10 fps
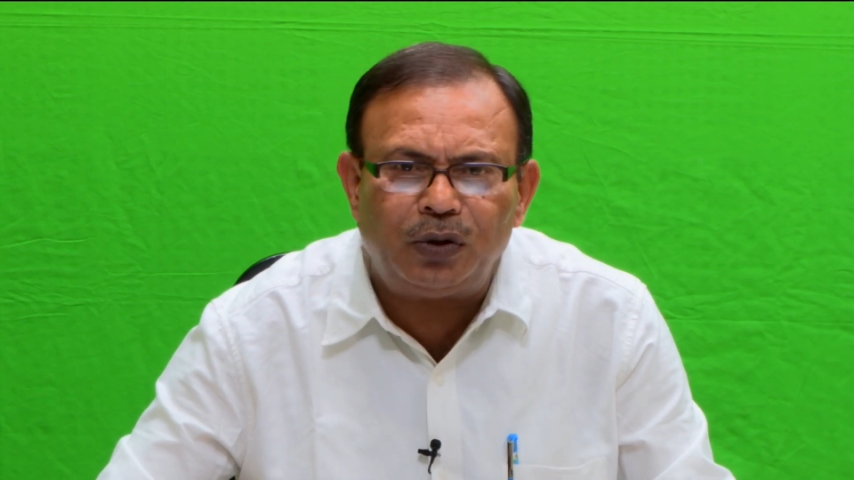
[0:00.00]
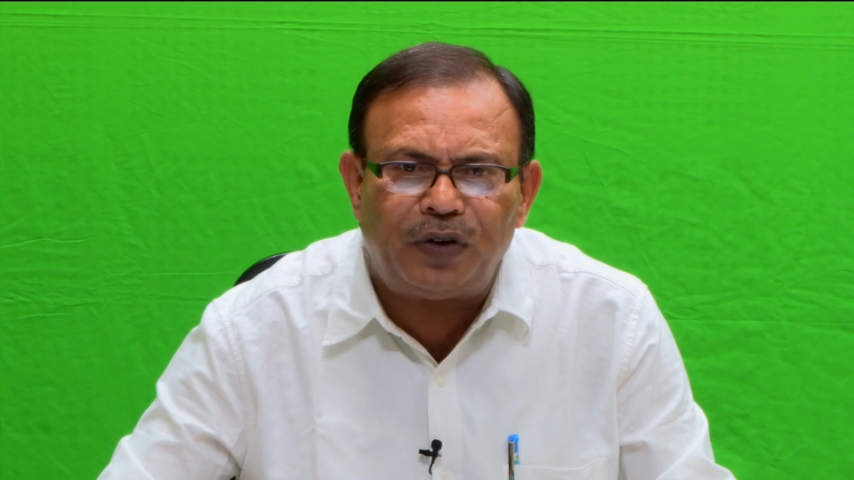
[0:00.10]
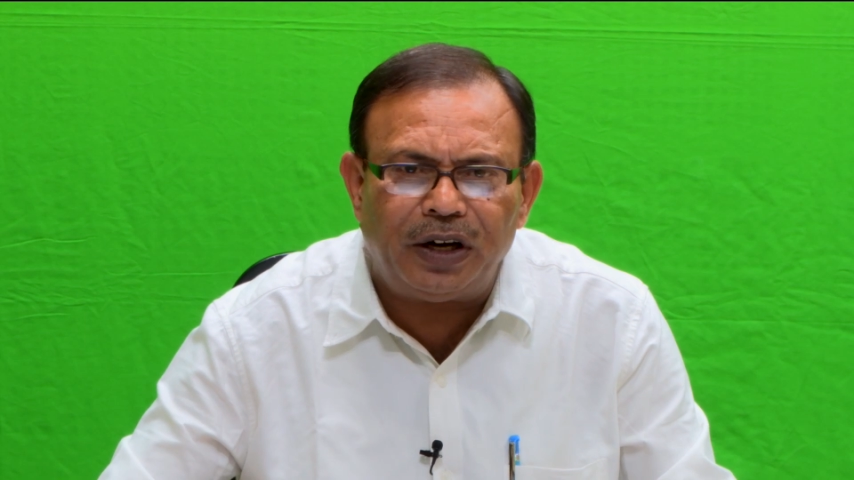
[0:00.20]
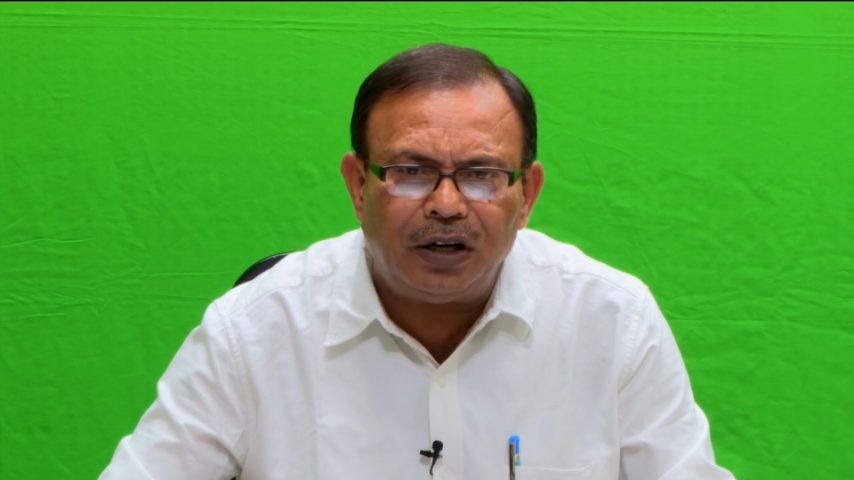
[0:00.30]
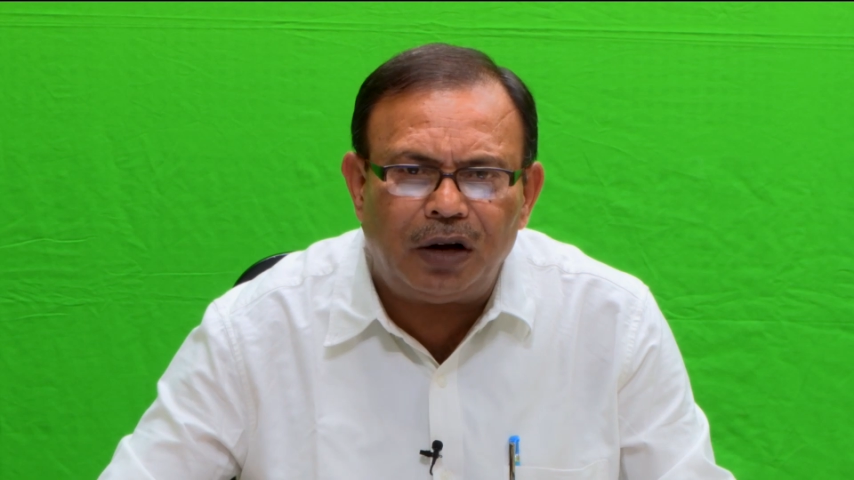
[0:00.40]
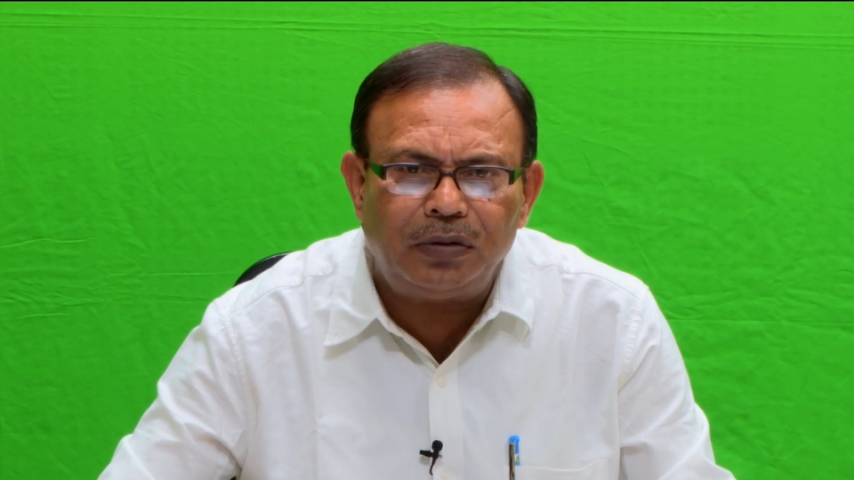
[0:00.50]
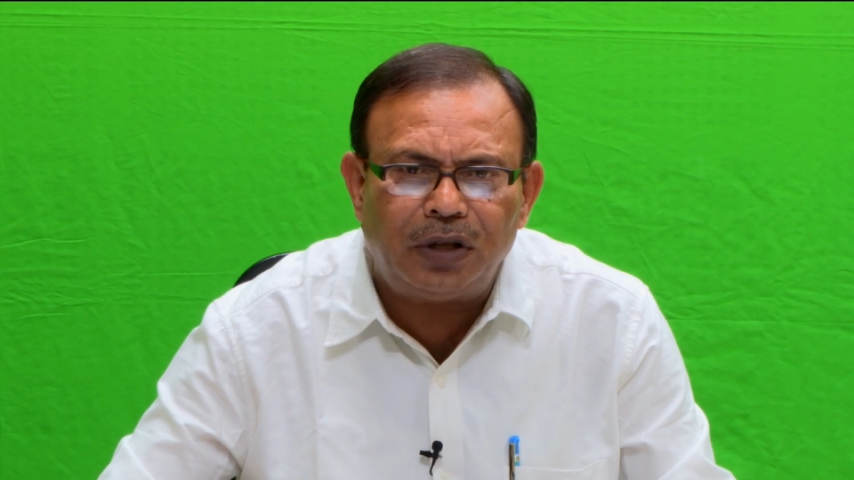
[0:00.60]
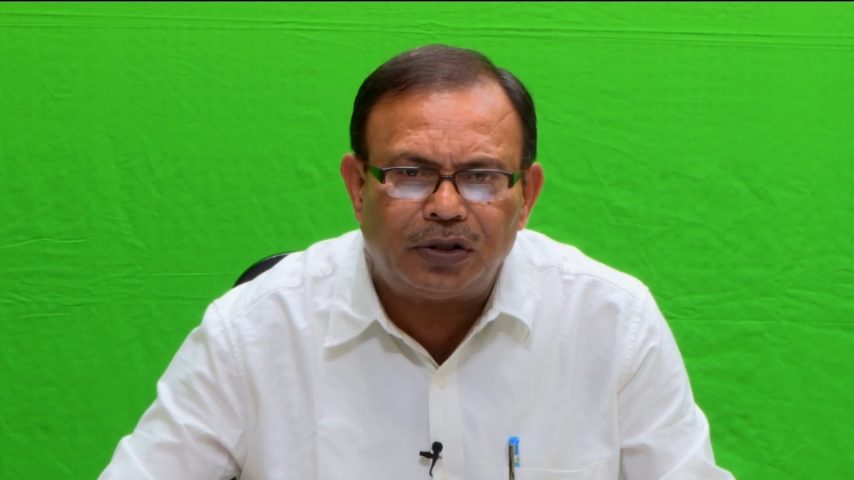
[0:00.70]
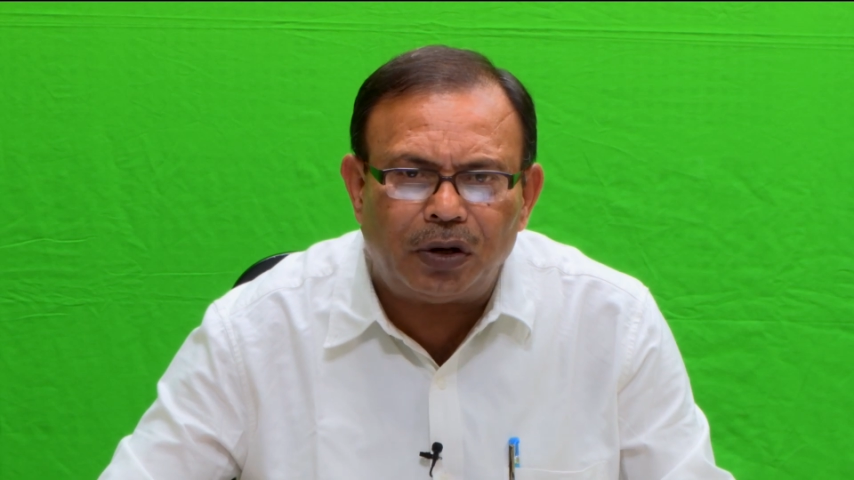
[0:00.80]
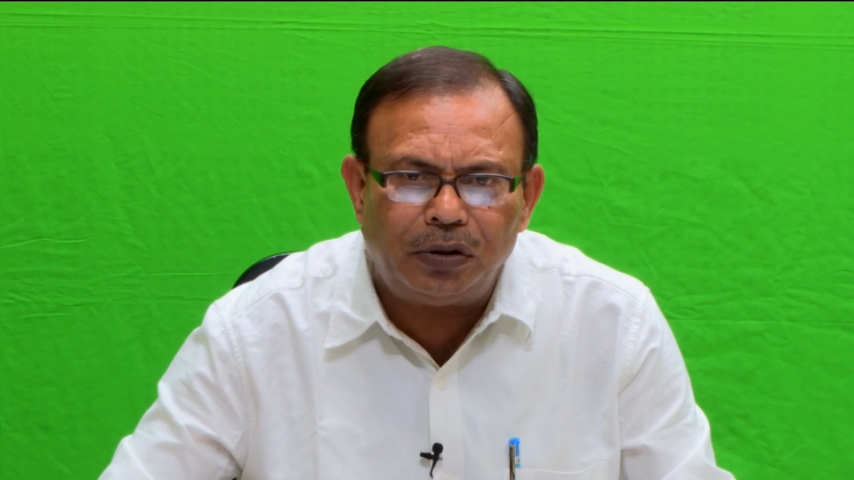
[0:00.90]
to find out
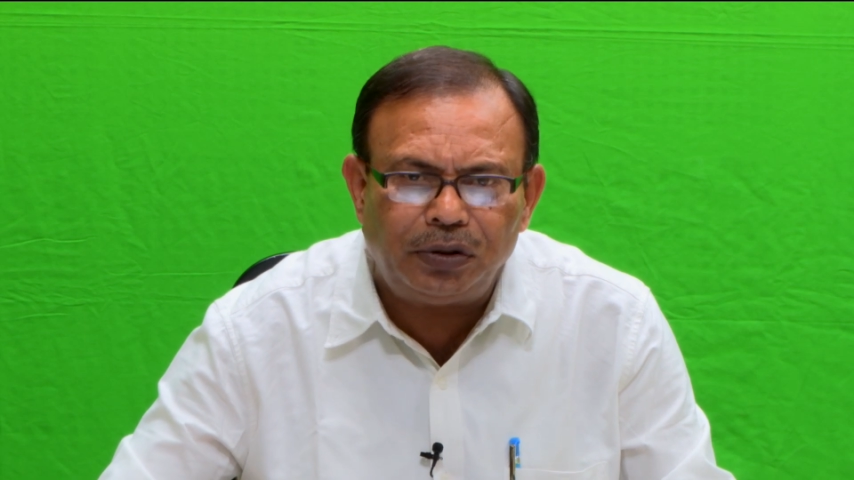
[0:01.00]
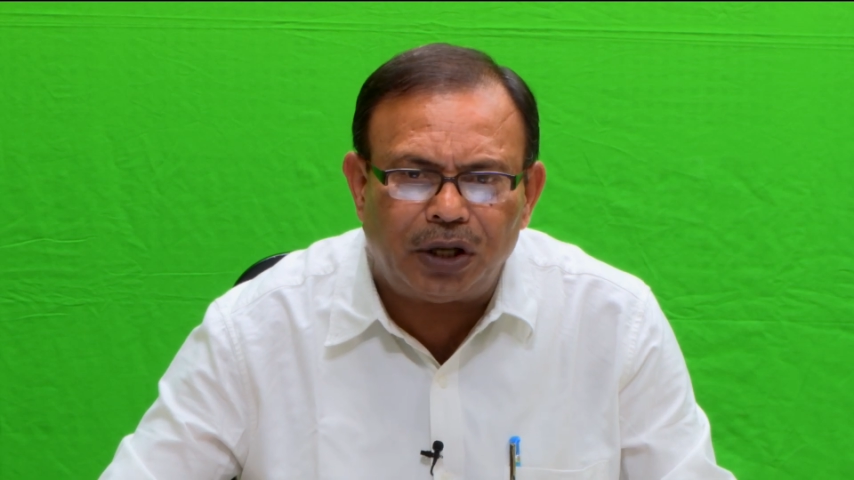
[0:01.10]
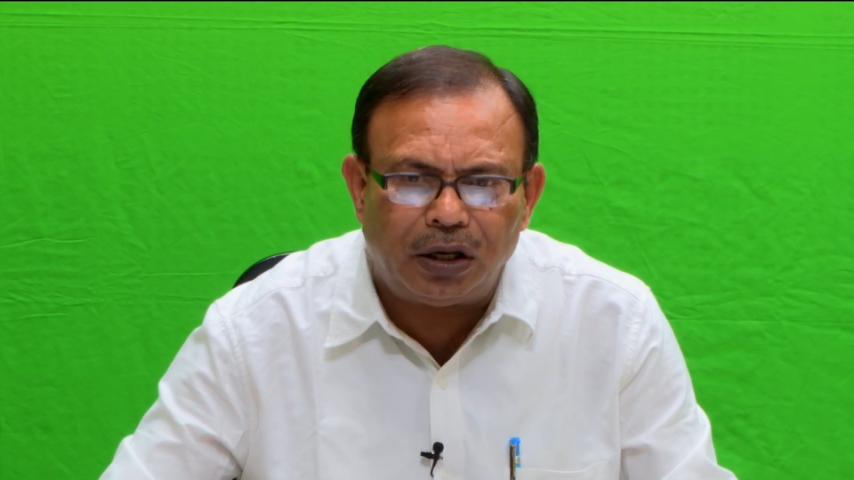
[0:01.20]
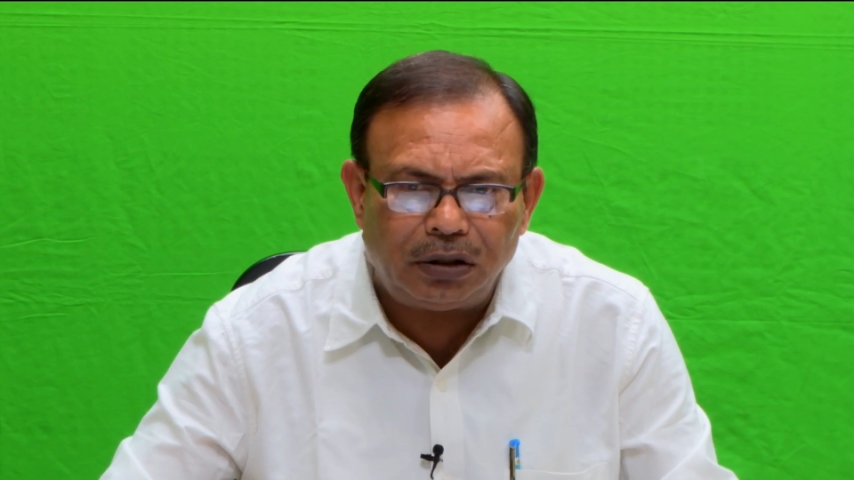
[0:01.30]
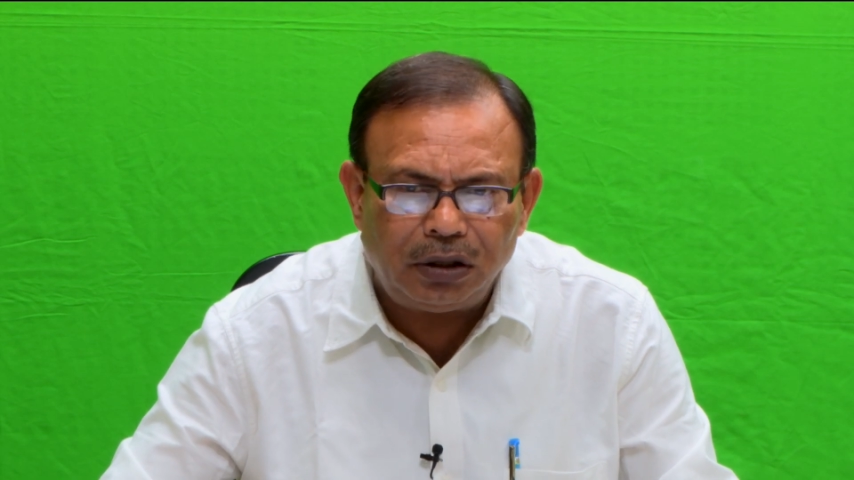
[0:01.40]
the solution